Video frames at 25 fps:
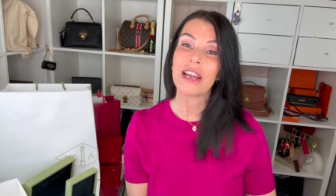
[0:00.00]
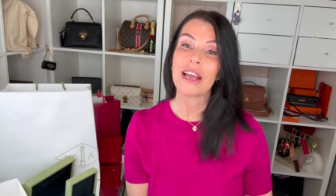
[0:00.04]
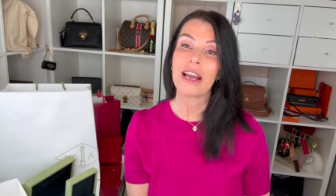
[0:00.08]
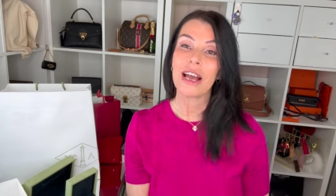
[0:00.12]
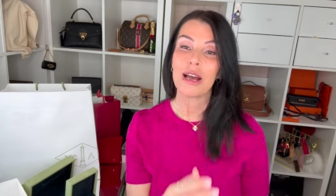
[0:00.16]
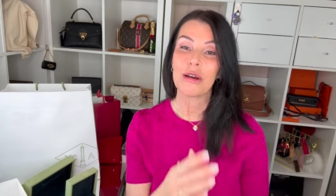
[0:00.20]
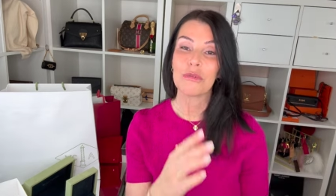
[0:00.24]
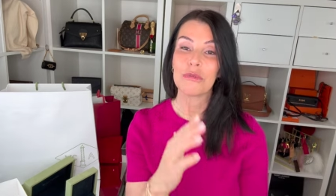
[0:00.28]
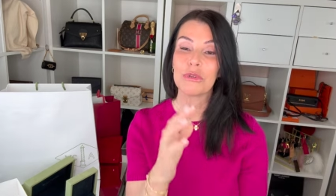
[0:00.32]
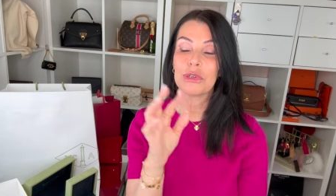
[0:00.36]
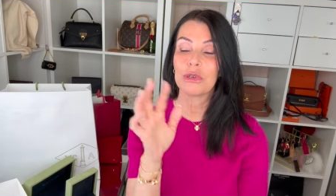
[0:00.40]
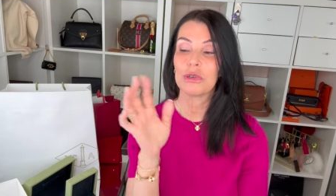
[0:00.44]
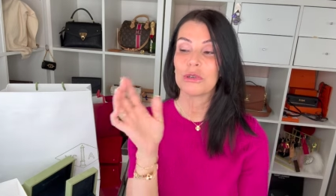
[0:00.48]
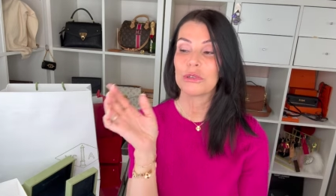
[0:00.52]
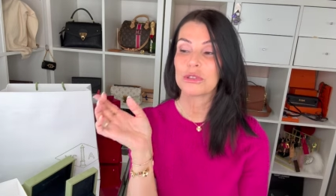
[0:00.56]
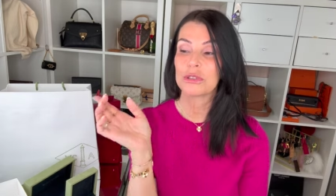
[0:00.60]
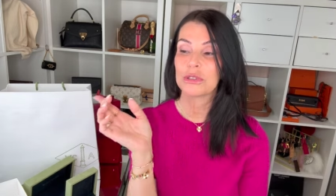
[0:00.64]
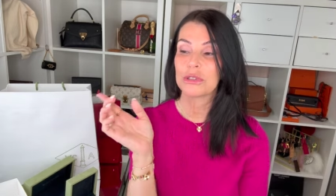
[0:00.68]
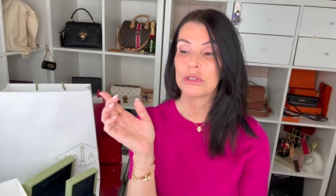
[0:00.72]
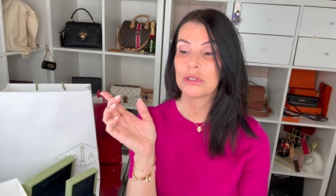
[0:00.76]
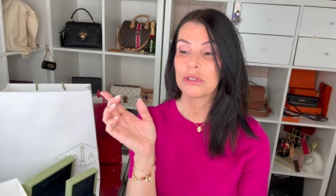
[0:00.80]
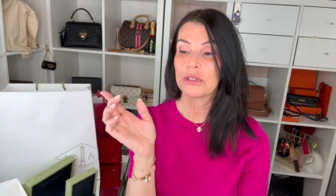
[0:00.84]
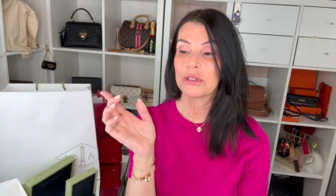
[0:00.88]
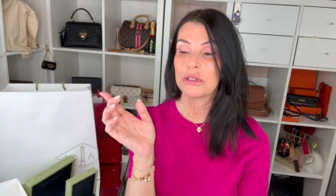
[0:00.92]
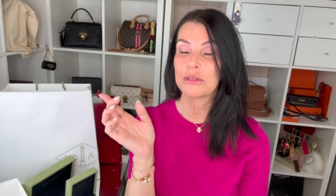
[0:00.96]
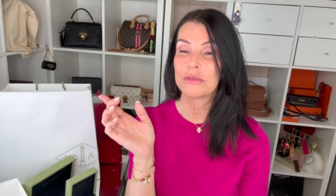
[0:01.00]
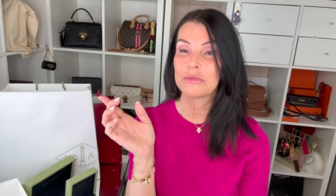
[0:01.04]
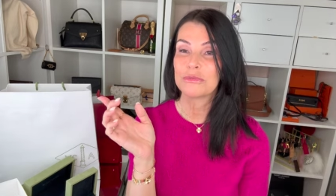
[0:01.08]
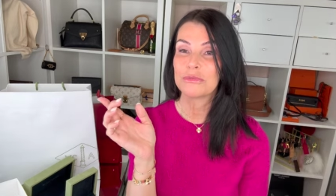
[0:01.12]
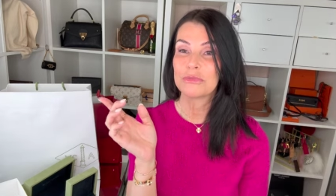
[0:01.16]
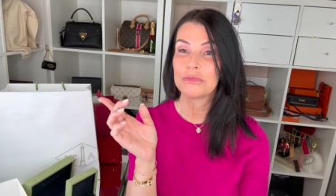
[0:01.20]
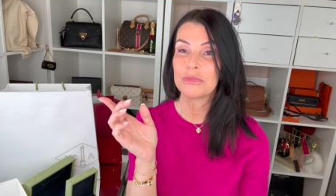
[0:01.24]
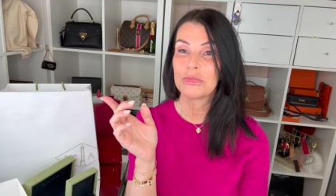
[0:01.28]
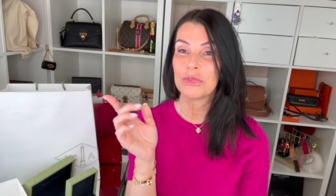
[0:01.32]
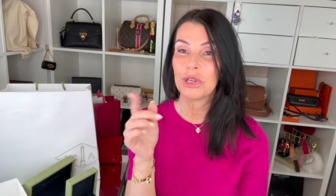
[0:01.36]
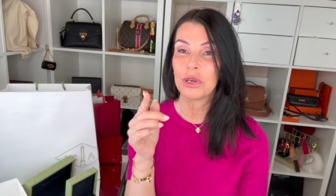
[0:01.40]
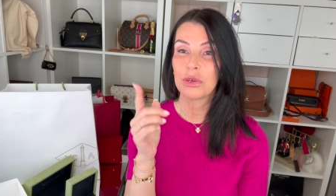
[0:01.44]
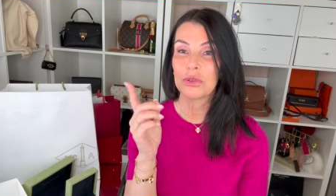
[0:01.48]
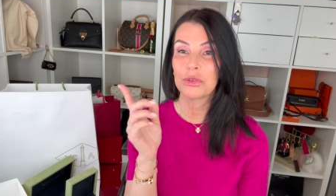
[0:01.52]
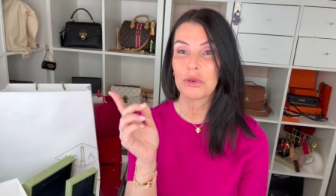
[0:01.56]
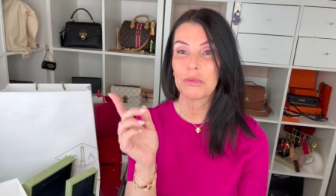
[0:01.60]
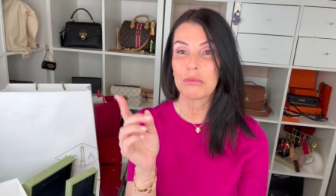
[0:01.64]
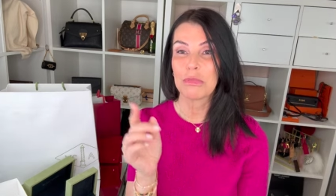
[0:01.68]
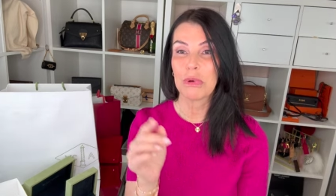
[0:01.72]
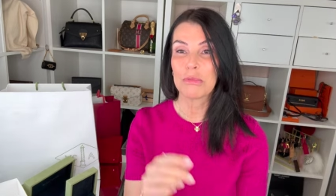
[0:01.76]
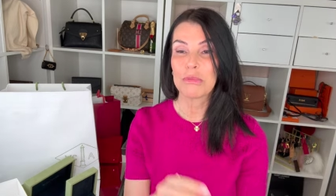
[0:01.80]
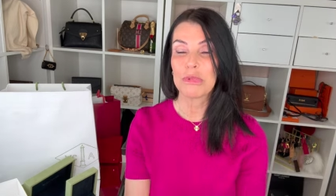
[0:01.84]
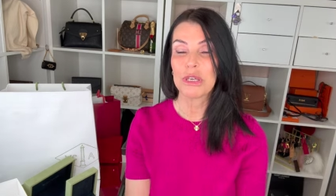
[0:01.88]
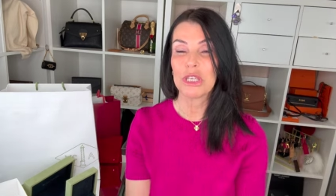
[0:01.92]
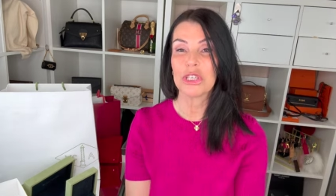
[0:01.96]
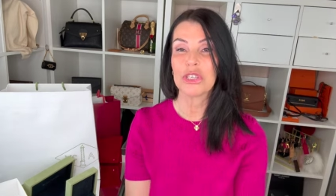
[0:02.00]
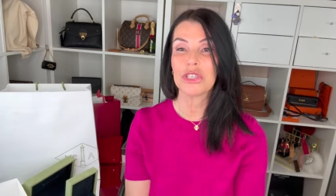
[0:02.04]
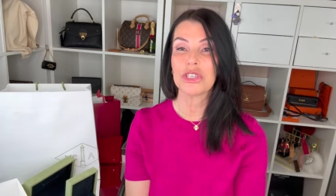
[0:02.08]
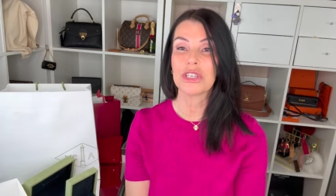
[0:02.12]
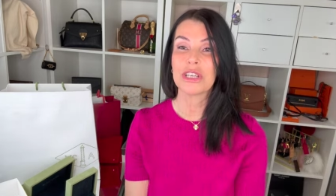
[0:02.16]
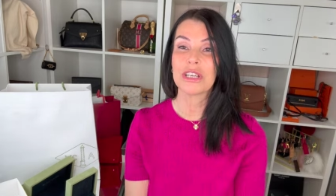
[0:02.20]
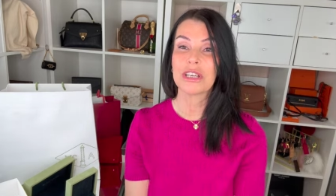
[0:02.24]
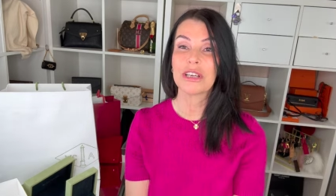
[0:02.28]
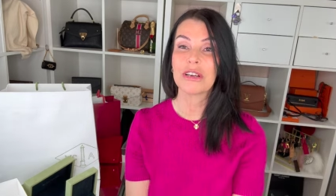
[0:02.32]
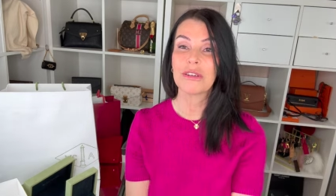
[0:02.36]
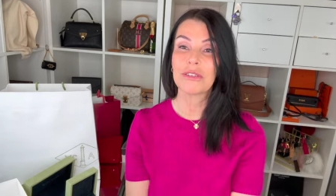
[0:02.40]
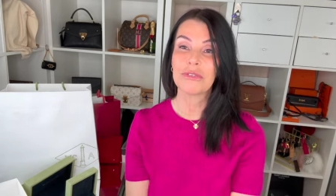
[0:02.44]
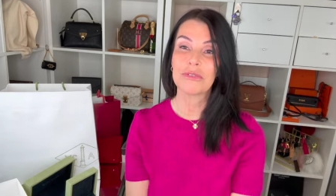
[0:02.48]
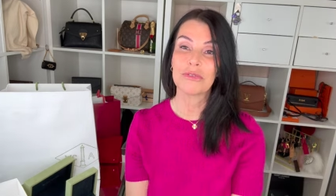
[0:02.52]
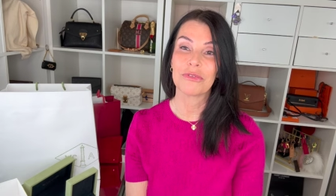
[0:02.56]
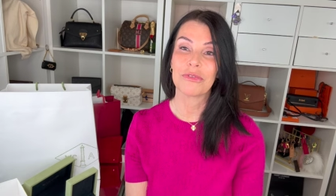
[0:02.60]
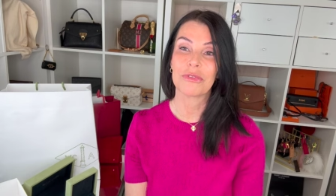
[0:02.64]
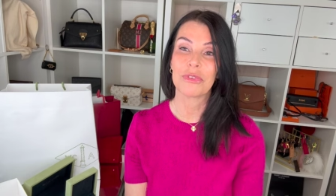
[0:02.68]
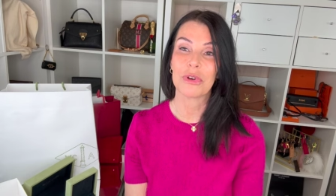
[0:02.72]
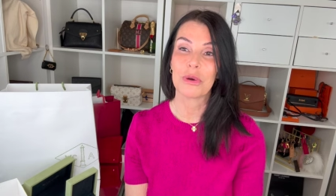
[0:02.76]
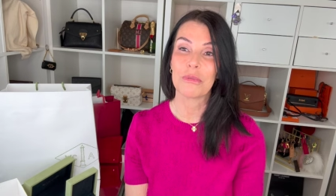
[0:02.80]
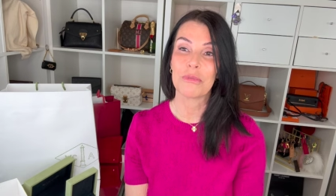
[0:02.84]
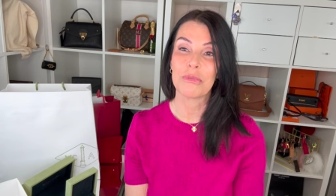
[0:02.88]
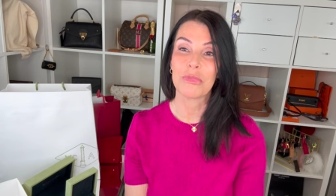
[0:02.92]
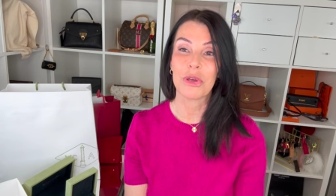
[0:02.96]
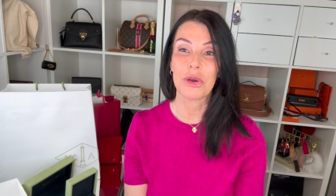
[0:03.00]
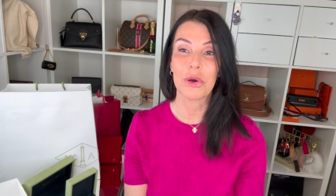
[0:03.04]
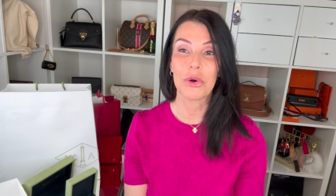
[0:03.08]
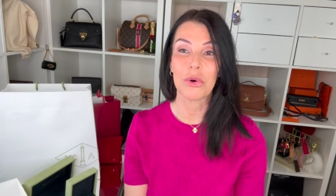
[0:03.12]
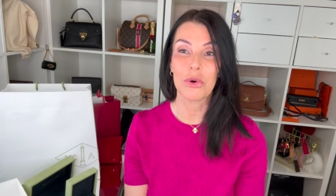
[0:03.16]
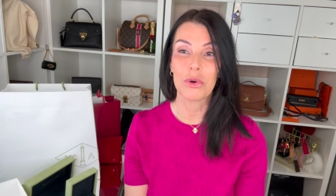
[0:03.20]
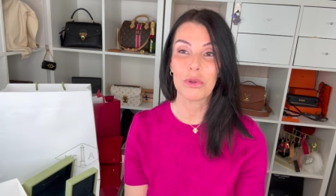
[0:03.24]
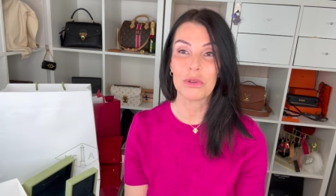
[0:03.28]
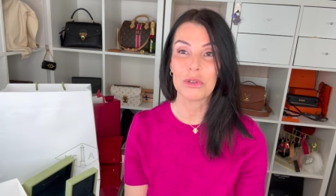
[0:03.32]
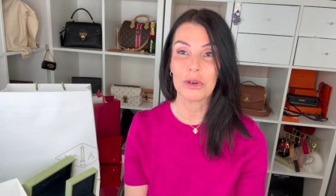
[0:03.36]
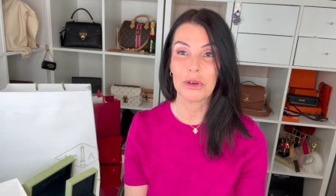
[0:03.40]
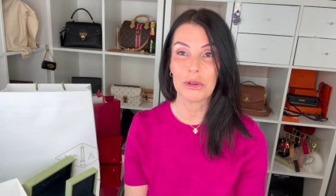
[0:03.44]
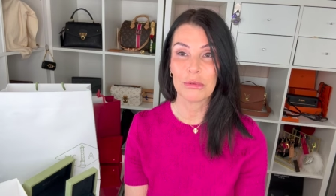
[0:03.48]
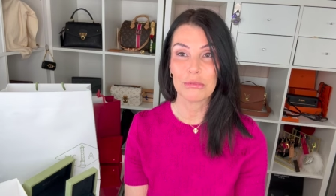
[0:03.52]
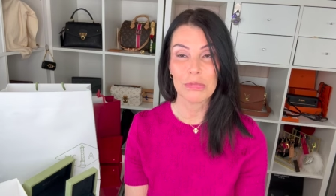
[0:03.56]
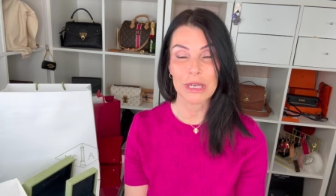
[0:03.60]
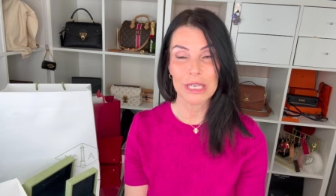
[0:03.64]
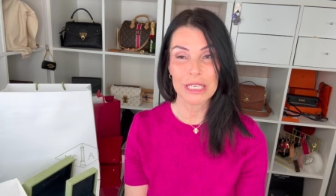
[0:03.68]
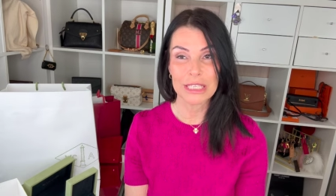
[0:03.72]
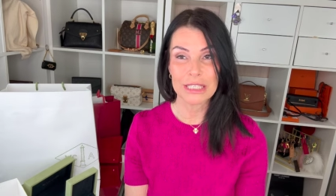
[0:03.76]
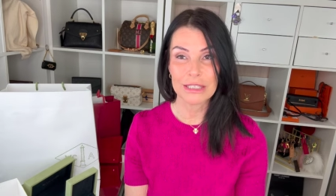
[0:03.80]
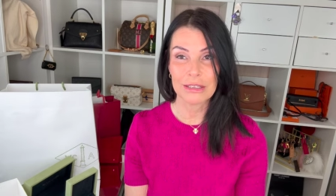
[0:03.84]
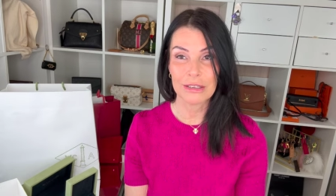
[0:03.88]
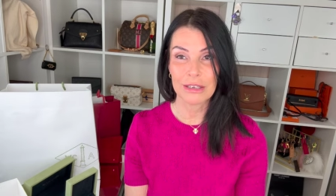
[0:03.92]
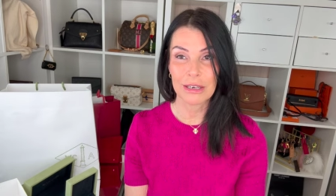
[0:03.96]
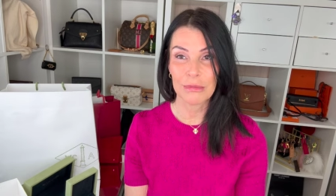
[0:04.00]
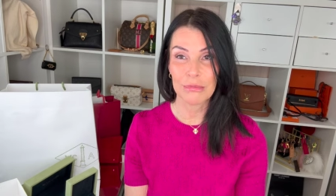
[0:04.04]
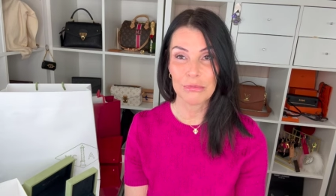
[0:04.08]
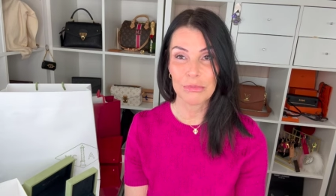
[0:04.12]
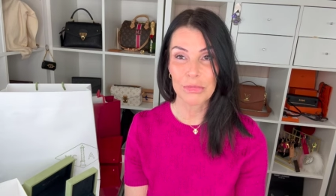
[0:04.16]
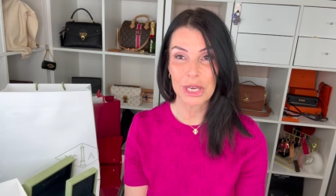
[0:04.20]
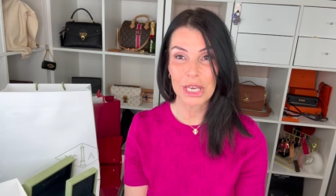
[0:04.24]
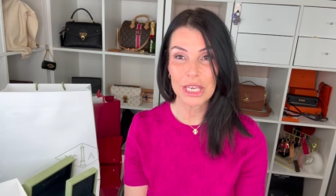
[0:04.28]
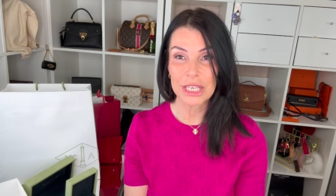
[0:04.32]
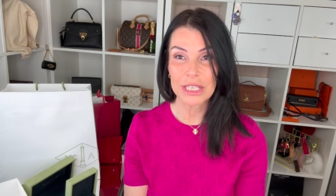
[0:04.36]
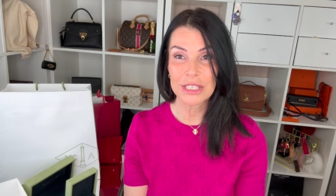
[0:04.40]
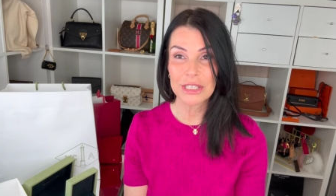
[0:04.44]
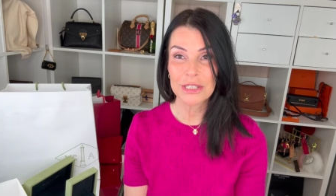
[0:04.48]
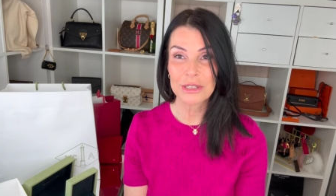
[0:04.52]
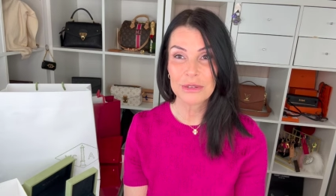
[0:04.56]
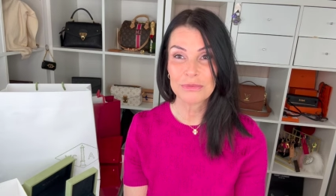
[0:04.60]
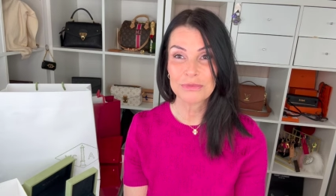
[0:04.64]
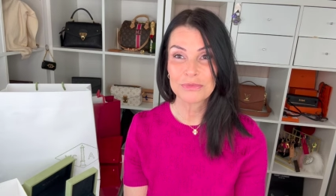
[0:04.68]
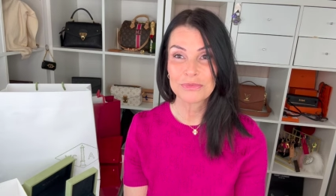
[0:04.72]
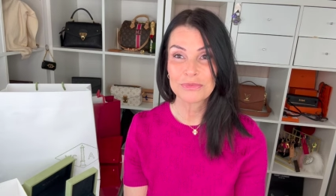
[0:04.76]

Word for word: I will also load up a picture from the haul on my Instagram page.